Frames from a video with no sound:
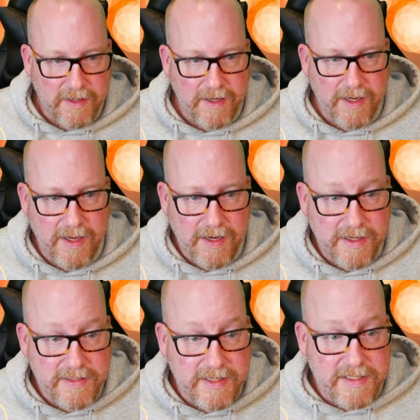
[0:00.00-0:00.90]
And
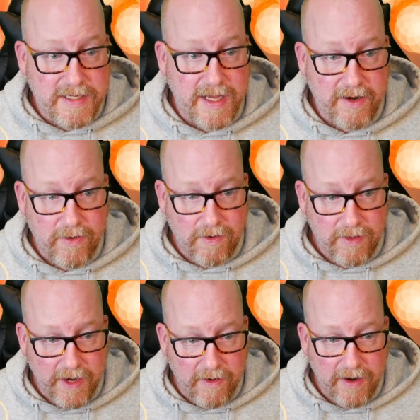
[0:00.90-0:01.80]
as I said
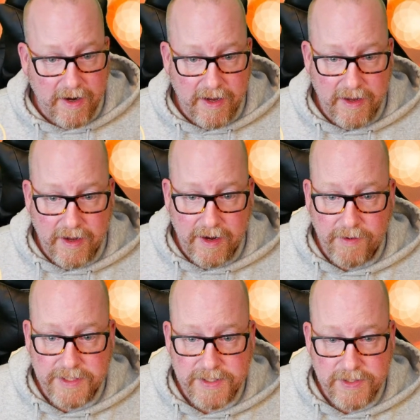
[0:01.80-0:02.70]
earlier, I
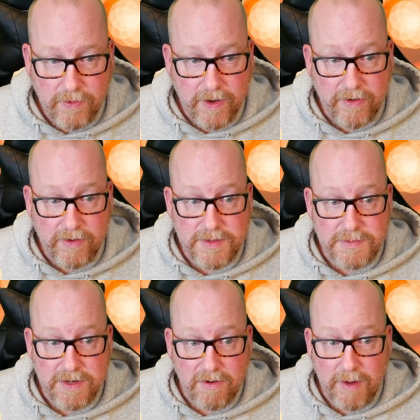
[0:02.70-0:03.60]
reached 200
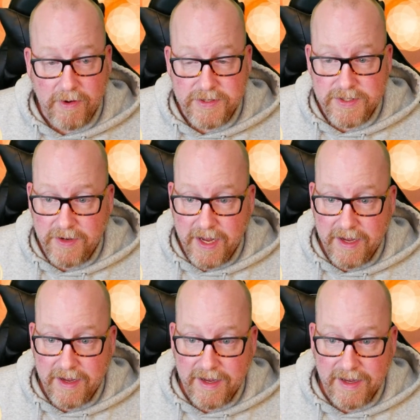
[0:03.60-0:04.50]
subscribers
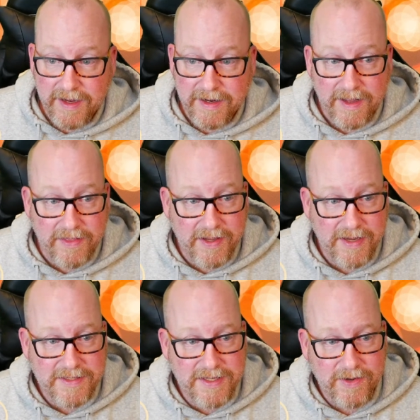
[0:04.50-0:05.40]
today, and
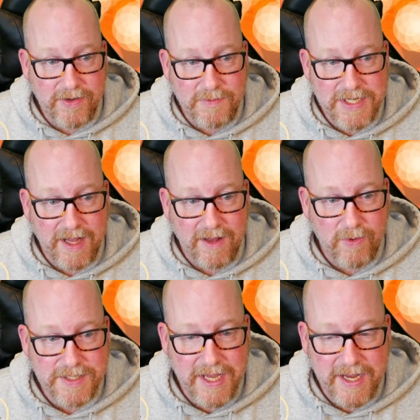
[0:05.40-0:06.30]
this YouTube channel
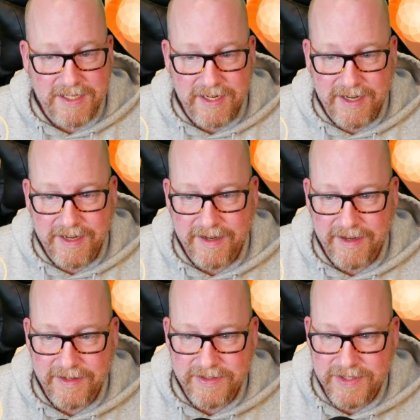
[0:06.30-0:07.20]
was actually
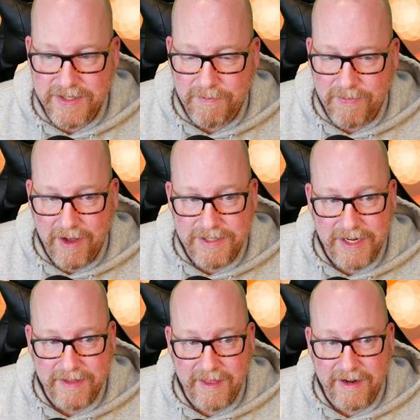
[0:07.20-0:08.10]
just a
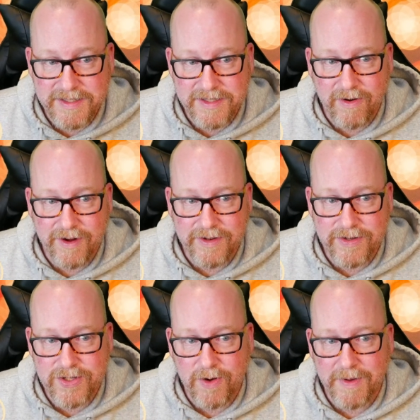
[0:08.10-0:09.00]
project that I started
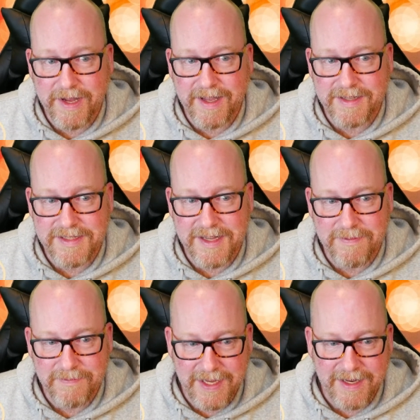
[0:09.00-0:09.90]
to show my kids
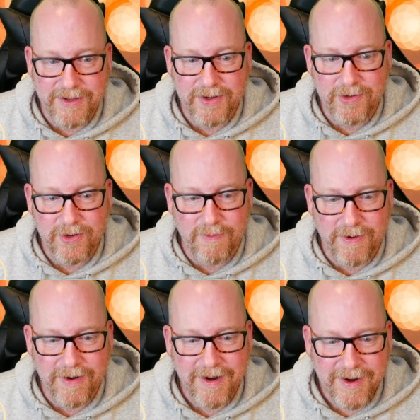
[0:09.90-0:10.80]
that being a
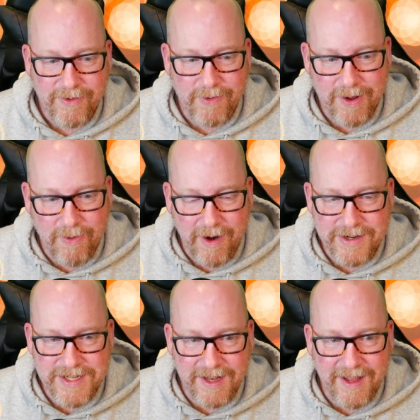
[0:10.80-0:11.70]
YouTuber
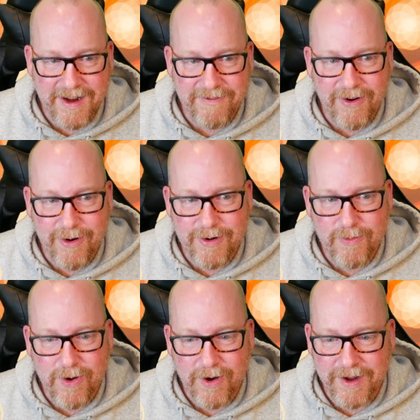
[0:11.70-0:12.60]
requires a lot of
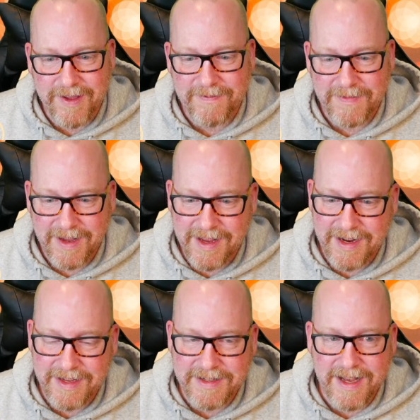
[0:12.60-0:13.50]
hard work,
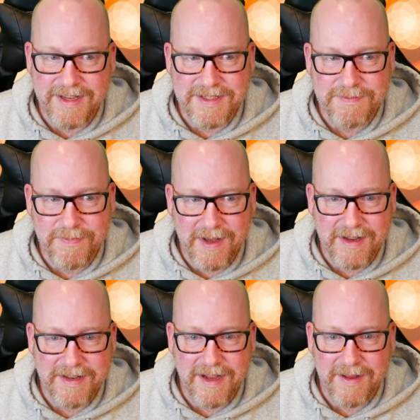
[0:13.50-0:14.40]
and it does,
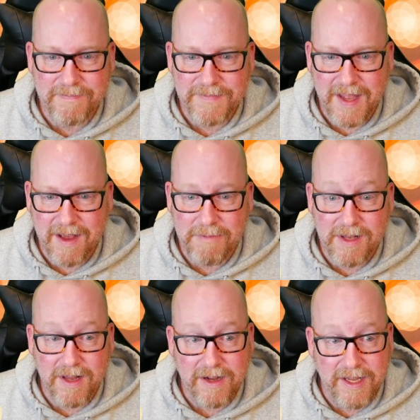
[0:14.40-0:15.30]
but I've
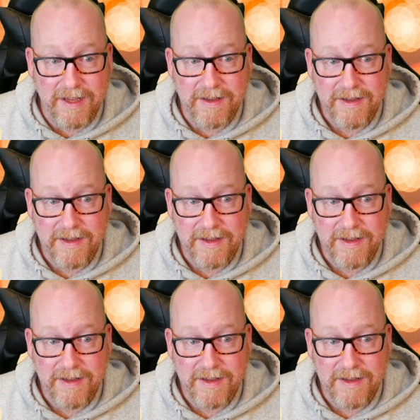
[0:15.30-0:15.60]
been lucky.